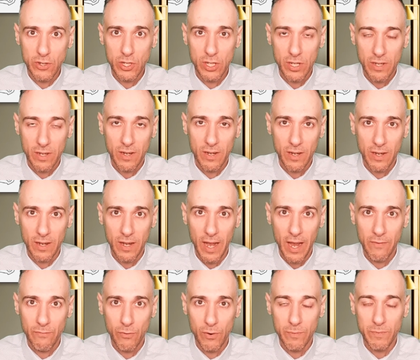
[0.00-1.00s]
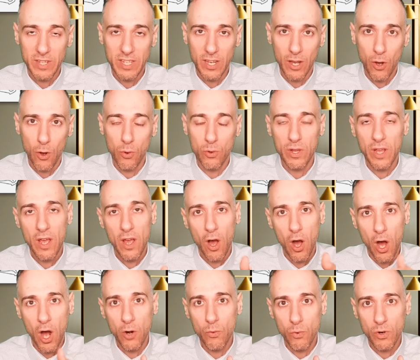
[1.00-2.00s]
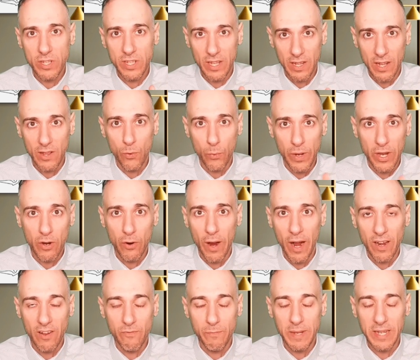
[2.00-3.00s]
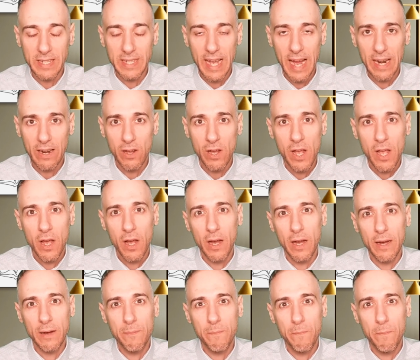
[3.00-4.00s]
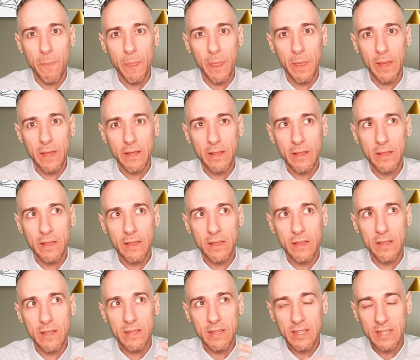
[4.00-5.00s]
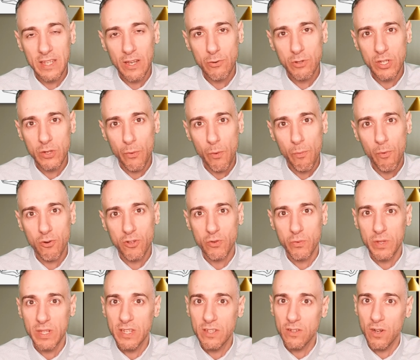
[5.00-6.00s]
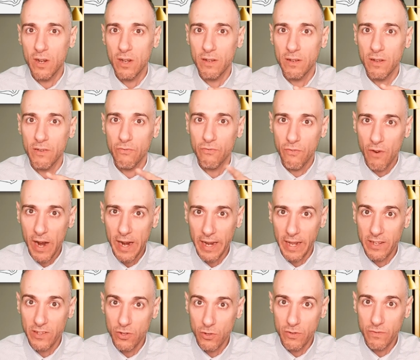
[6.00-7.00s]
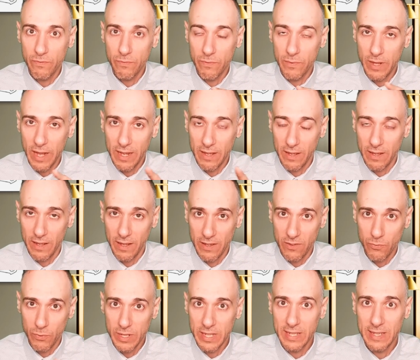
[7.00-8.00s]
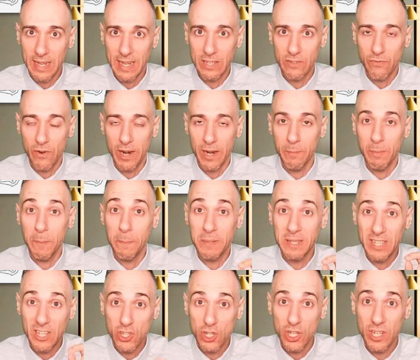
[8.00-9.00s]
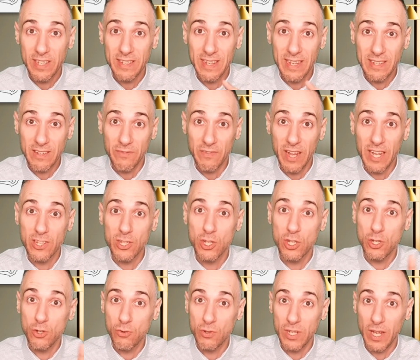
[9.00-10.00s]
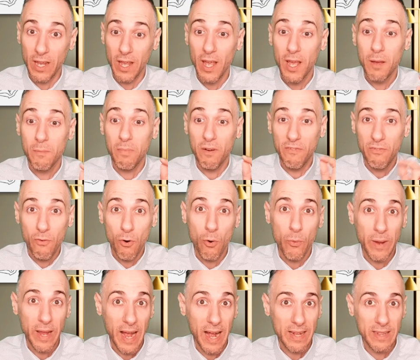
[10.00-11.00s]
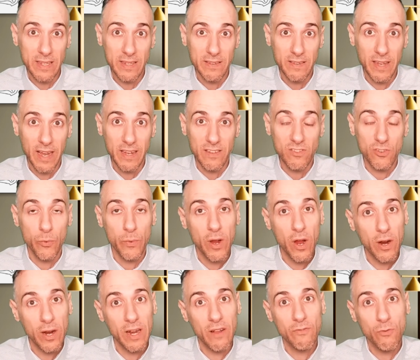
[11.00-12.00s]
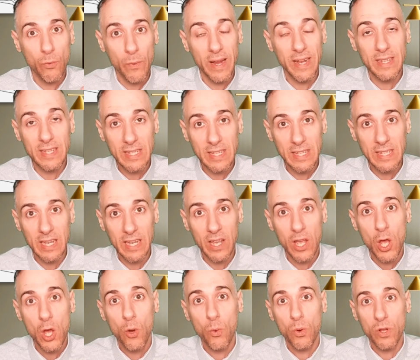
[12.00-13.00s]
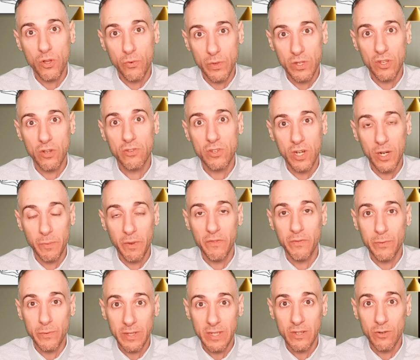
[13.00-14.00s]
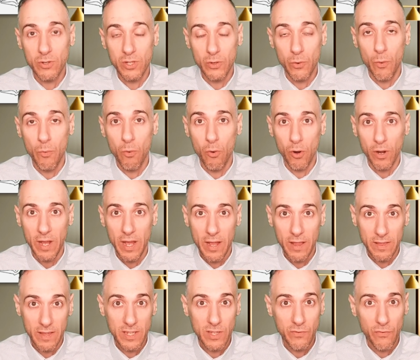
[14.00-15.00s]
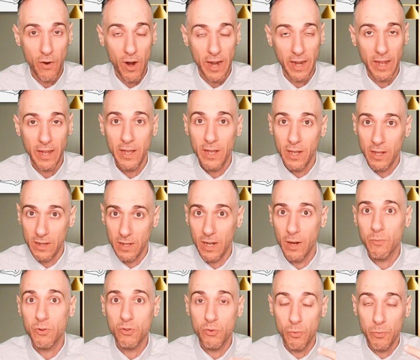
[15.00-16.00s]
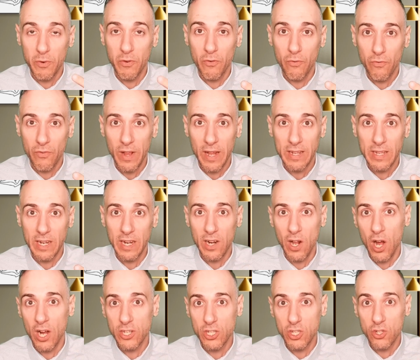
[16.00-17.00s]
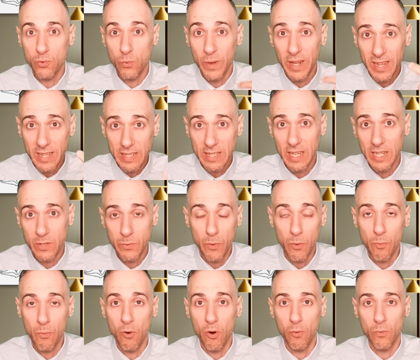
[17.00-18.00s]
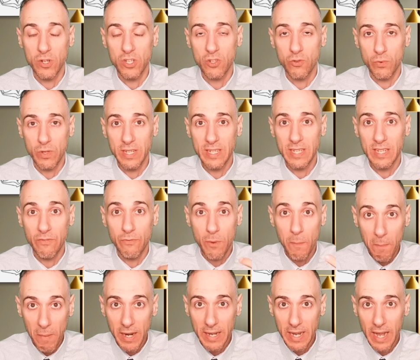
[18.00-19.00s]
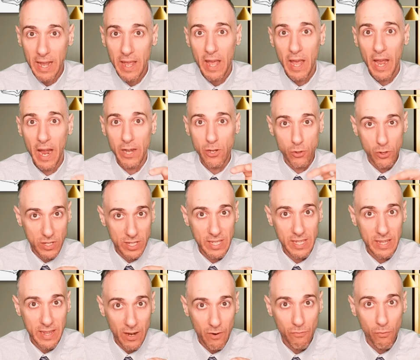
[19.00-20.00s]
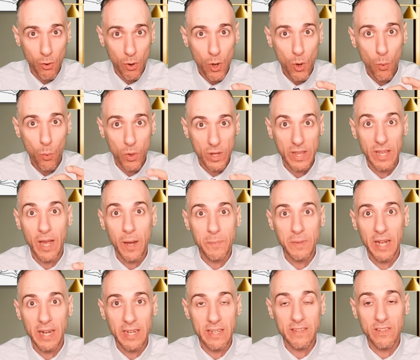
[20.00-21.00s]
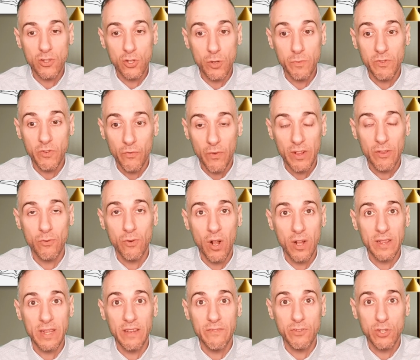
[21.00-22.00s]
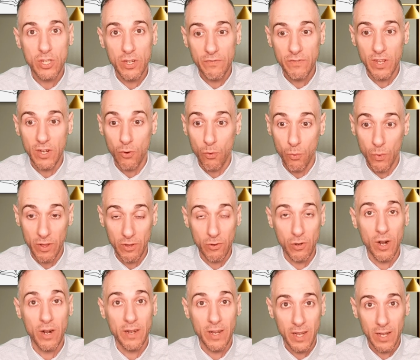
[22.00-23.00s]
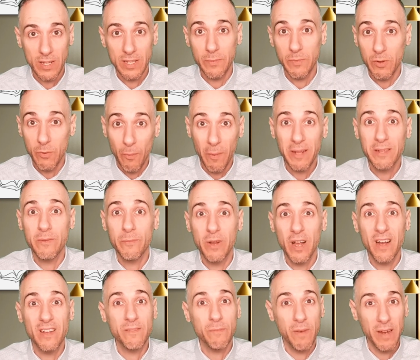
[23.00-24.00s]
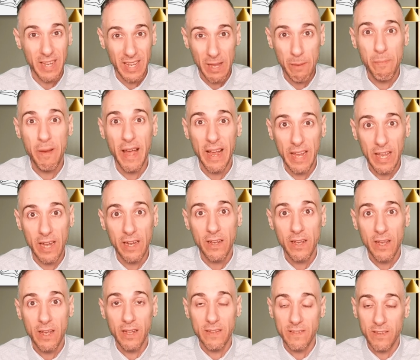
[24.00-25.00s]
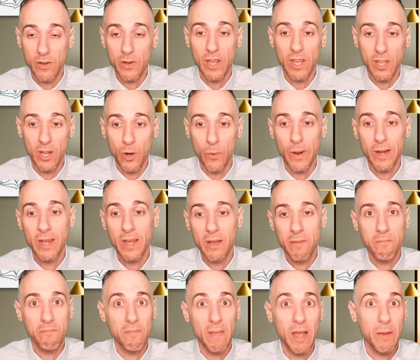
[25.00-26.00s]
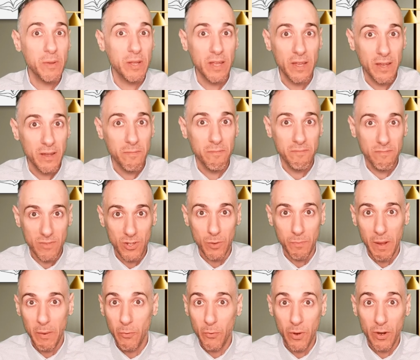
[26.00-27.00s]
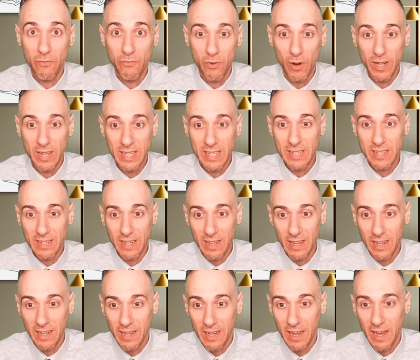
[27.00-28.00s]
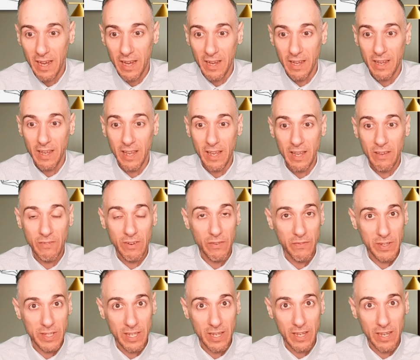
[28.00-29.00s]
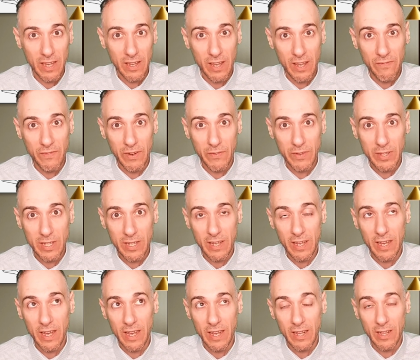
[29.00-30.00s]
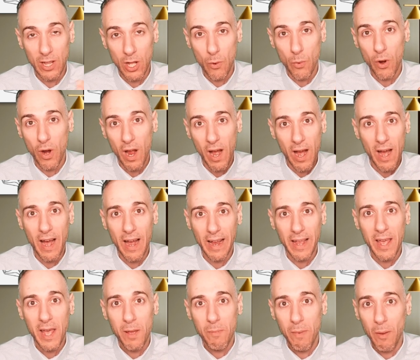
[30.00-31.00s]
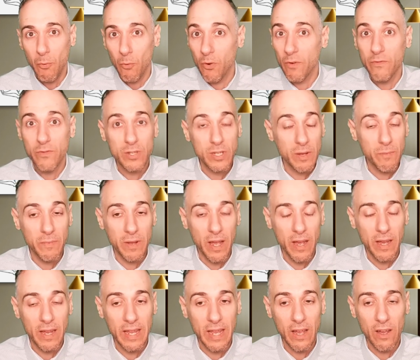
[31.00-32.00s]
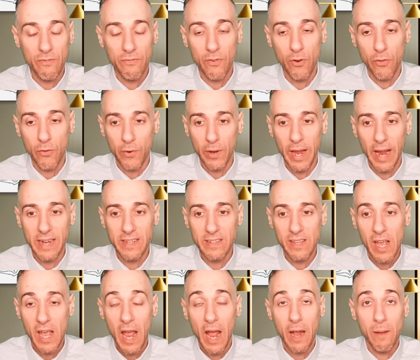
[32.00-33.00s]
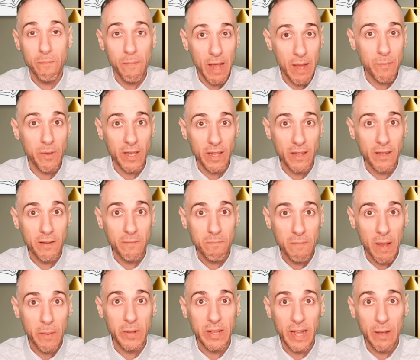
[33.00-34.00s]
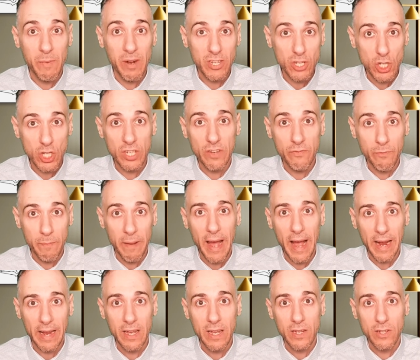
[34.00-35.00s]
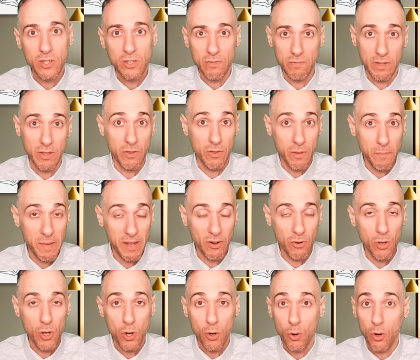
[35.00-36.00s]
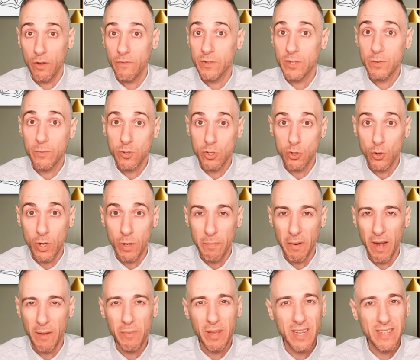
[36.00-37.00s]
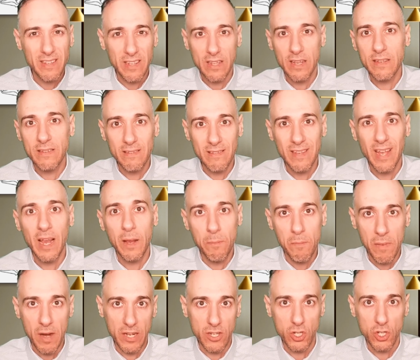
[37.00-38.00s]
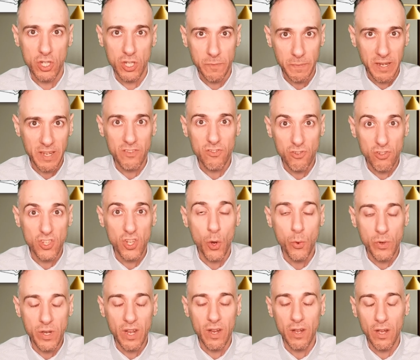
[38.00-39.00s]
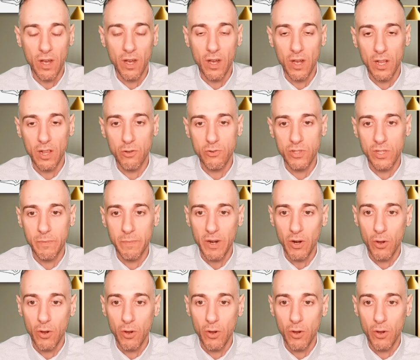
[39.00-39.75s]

dovish FOMC hold onwards and then the weaker NFP data, the COT report's released on Friday. So it's released last Friday, but positioning is as of last Tuesday, before we had these gains. So we are going to have to wait and see what the results are going to be from the COT report this Friday. The numbers will be reflected in IG's weekly sentiment report, which is released every Monday. And you can see, therefore, what the update is in terms of whether or not they've shifted or whether or not some of the momentum guys might get back in and say, okay, you know what, maybe we're in for at least even if it's a lower high, maybe we're in for some further gains, and maybe they might shift back to either the middle or even to majority buy, because it doesn't take much just because they're so close to the